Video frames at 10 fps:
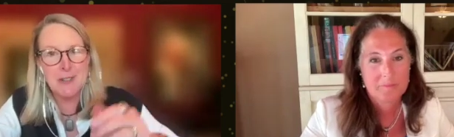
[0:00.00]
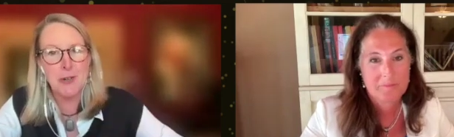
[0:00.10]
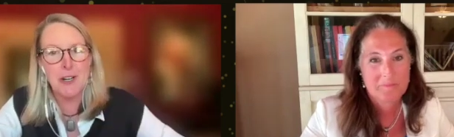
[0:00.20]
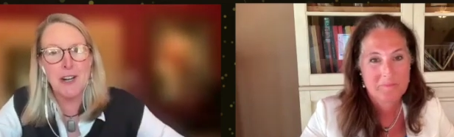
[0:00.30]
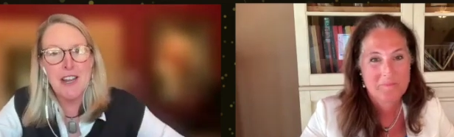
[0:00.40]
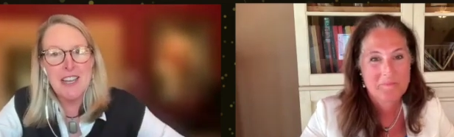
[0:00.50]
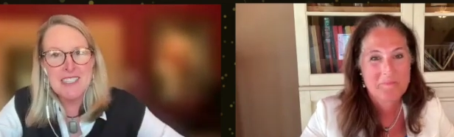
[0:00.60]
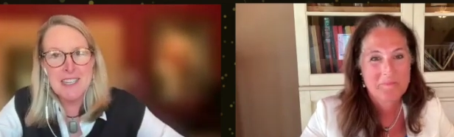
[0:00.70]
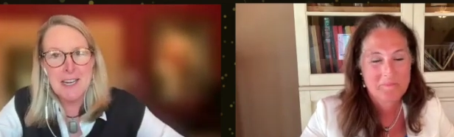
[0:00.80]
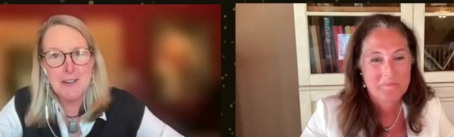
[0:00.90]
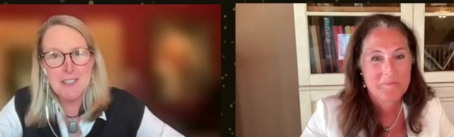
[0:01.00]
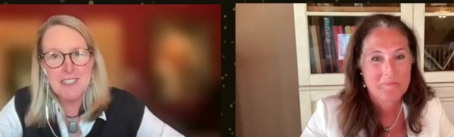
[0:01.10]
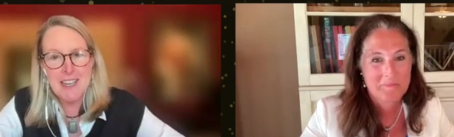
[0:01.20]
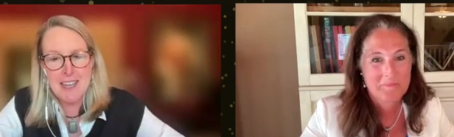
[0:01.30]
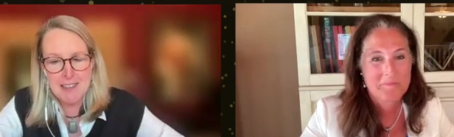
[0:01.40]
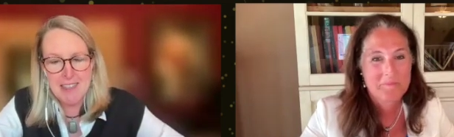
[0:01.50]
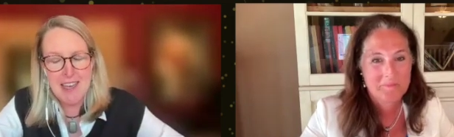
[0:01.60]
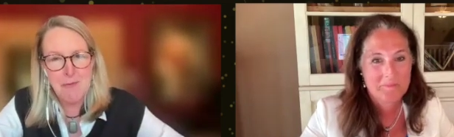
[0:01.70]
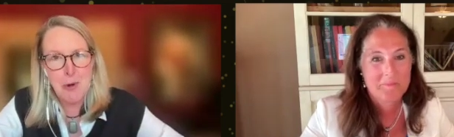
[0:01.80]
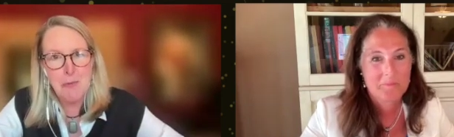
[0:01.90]
Speaker 1: or scared to take
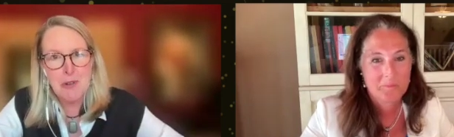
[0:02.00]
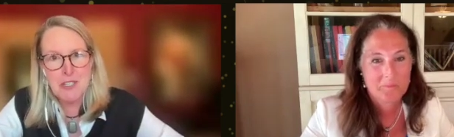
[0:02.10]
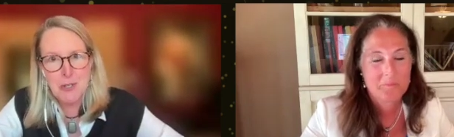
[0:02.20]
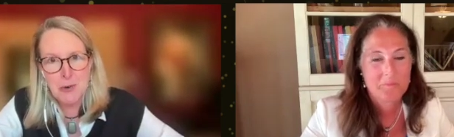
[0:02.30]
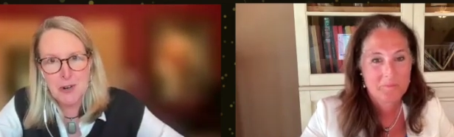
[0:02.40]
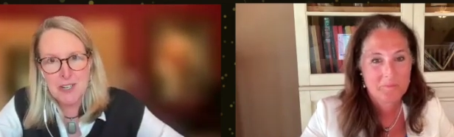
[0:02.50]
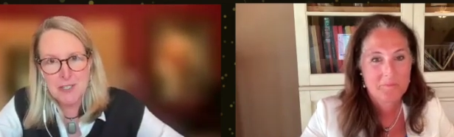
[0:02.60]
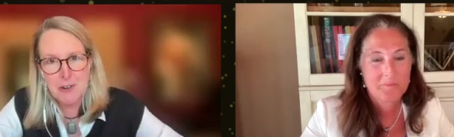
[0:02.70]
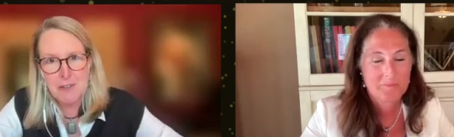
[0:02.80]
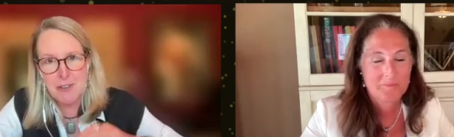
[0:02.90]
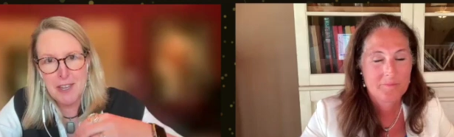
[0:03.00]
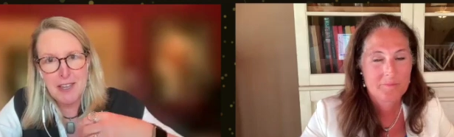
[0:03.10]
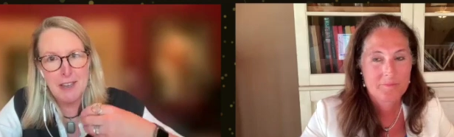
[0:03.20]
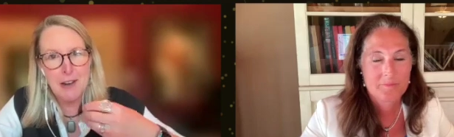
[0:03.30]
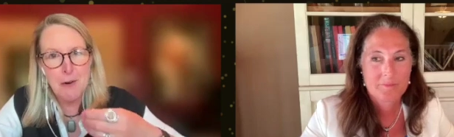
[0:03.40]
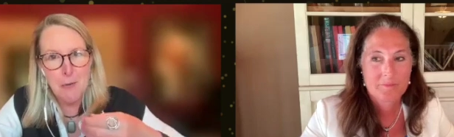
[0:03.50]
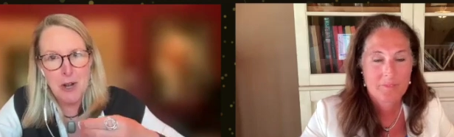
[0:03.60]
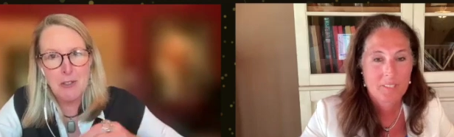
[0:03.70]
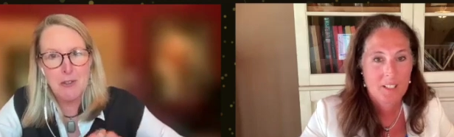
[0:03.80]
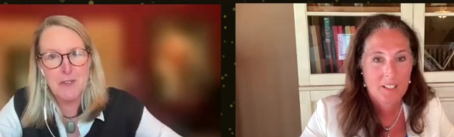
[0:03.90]
that? What was your sort of like, you know,
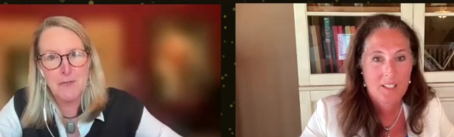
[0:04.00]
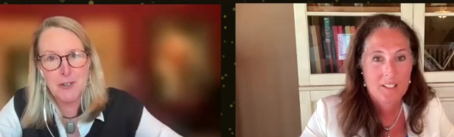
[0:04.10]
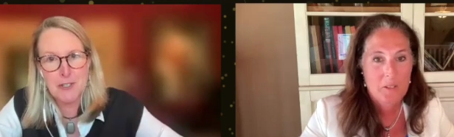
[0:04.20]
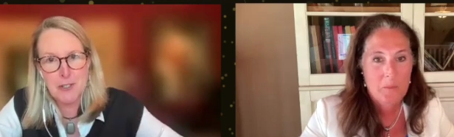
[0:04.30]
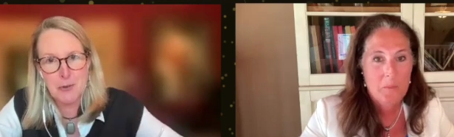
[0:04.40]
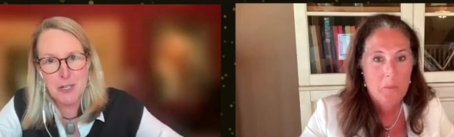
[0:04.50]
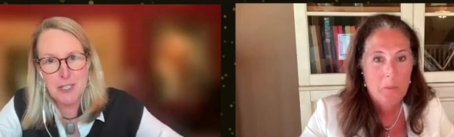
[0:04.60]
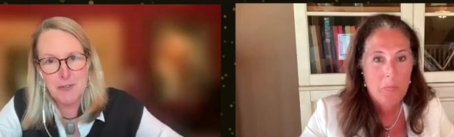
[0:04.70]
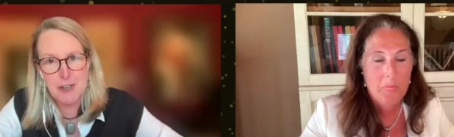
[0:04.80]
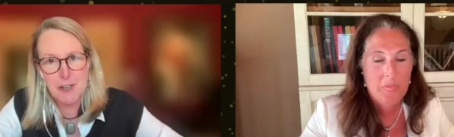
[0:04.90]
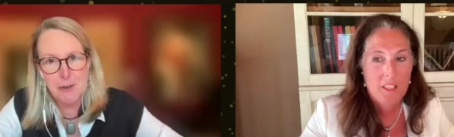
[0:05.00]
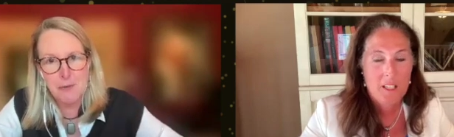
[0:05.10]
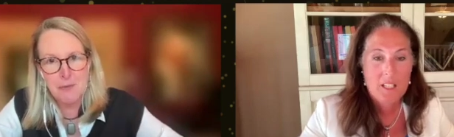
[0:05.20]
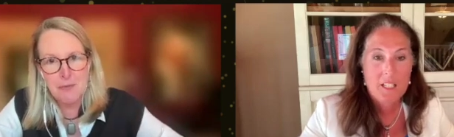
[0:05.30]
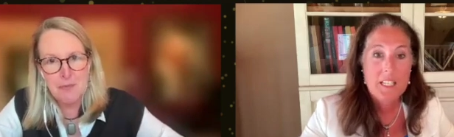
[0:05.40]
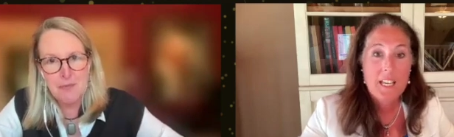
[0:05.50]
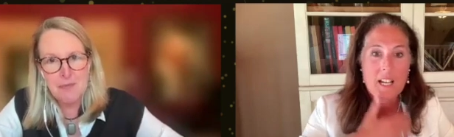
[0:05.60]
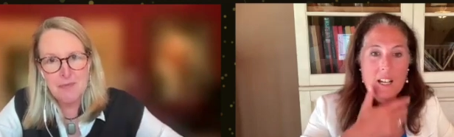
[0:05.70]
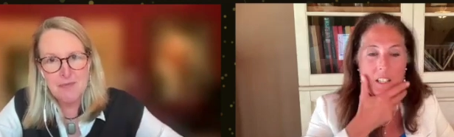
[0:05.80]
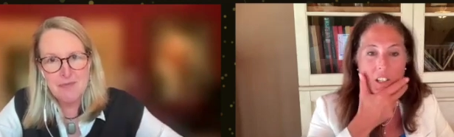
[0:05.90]
one of those first stories for you?
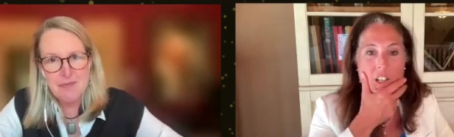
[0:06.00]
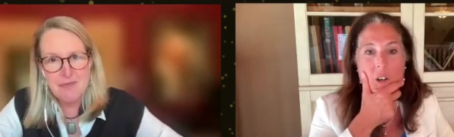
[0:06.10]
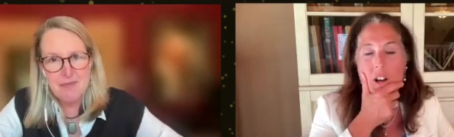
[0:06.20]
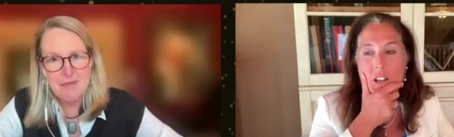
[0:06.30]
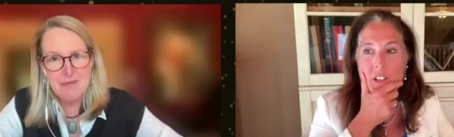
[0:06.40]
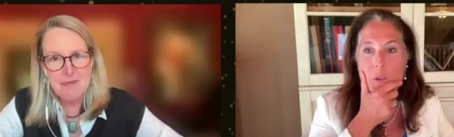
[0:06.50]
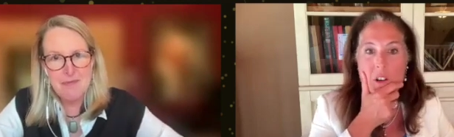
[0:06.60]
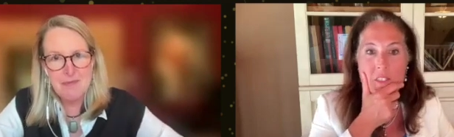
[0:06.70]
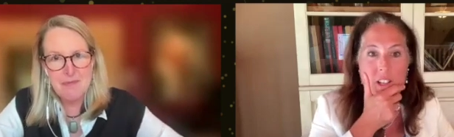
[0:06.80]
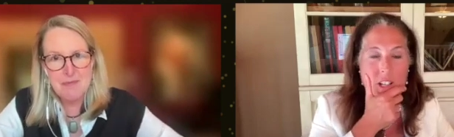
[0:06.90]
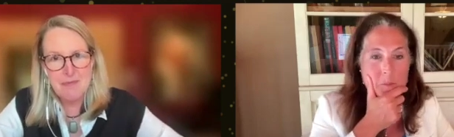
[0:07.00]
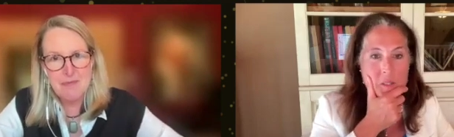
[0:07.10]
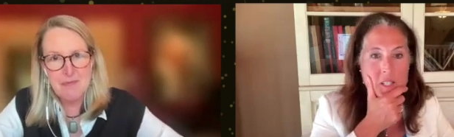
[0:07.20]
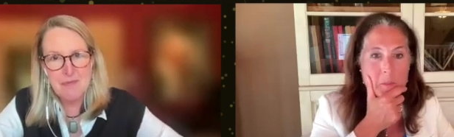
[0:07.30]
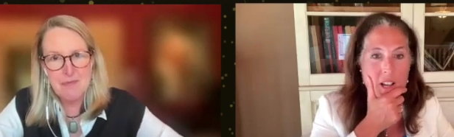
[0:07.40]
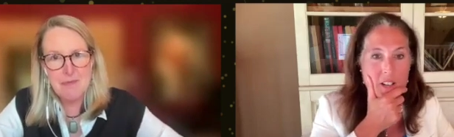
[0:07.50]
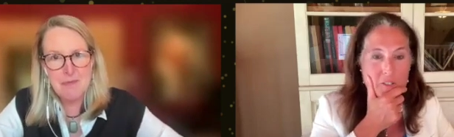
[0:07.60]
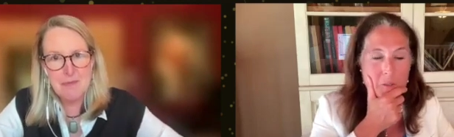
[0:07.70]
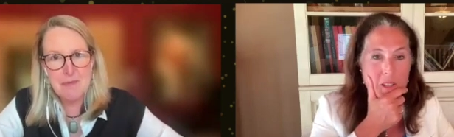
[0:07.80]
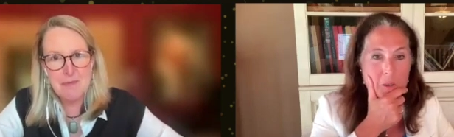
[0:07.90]
Speaker 2: Yeah, you know, I think one that comes to
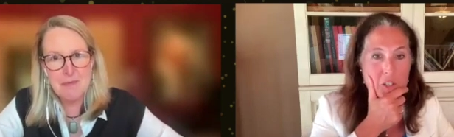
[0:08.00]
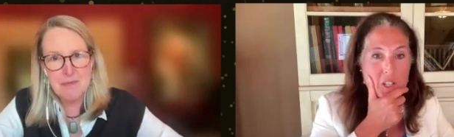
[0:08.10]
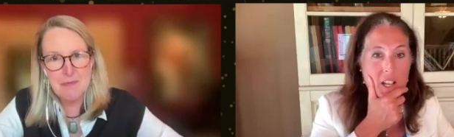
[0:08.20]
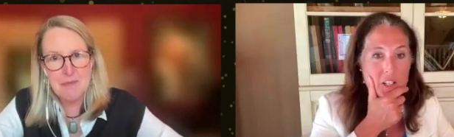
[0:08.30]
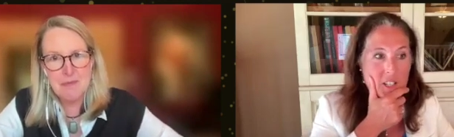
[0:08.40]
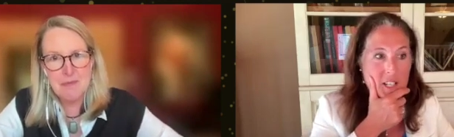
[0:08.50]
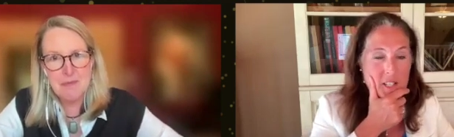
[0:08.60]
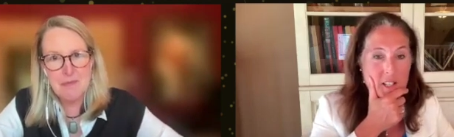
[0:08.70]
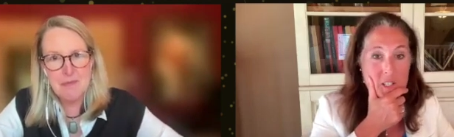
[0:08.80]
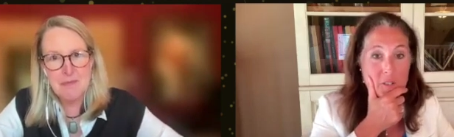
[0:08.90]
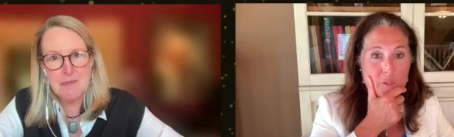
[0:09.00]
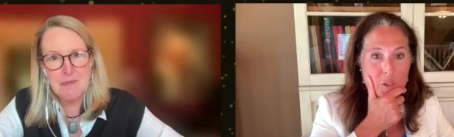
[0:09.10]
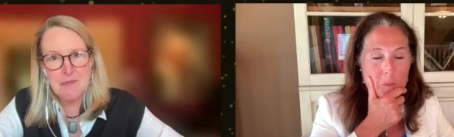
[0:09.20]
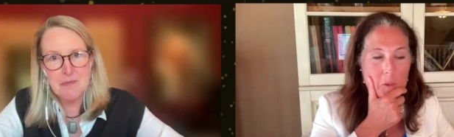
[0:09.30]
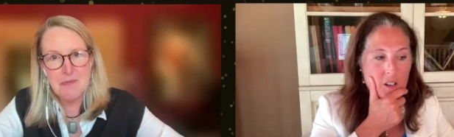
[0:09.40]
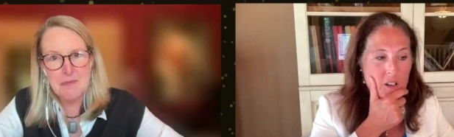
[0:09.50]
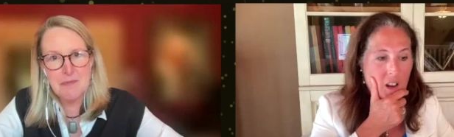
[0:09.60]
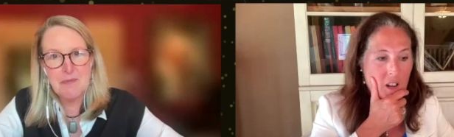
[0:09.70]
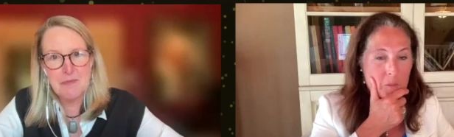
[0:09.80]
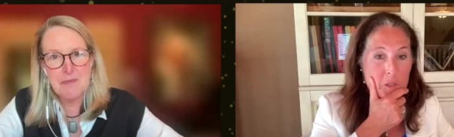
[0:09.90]
mind for me, which actually, as a as a
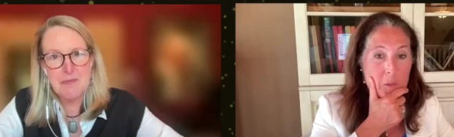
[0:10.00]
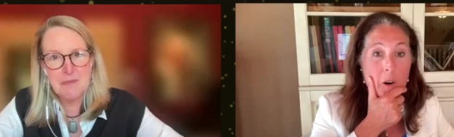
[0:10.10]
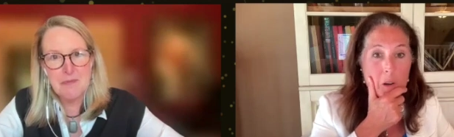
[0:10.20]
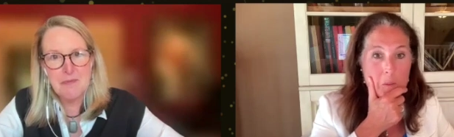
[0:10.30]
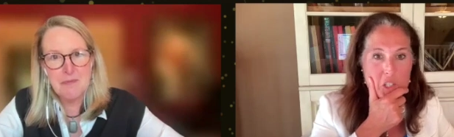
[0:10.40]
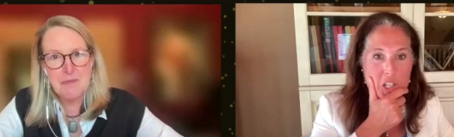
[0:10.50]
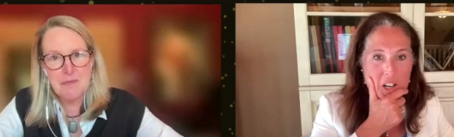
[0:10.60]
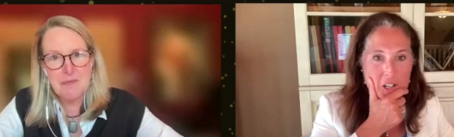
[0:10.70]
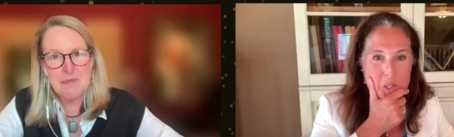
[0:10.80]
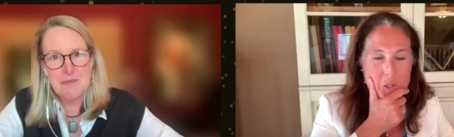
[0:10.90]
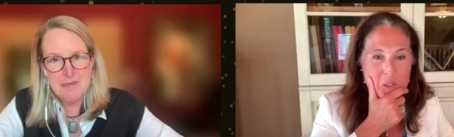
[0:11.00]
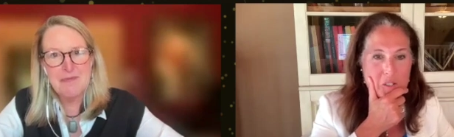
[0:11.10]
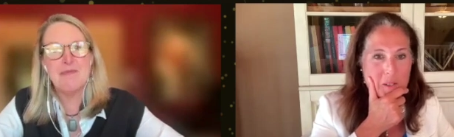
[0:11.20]
former um, department chair at a school of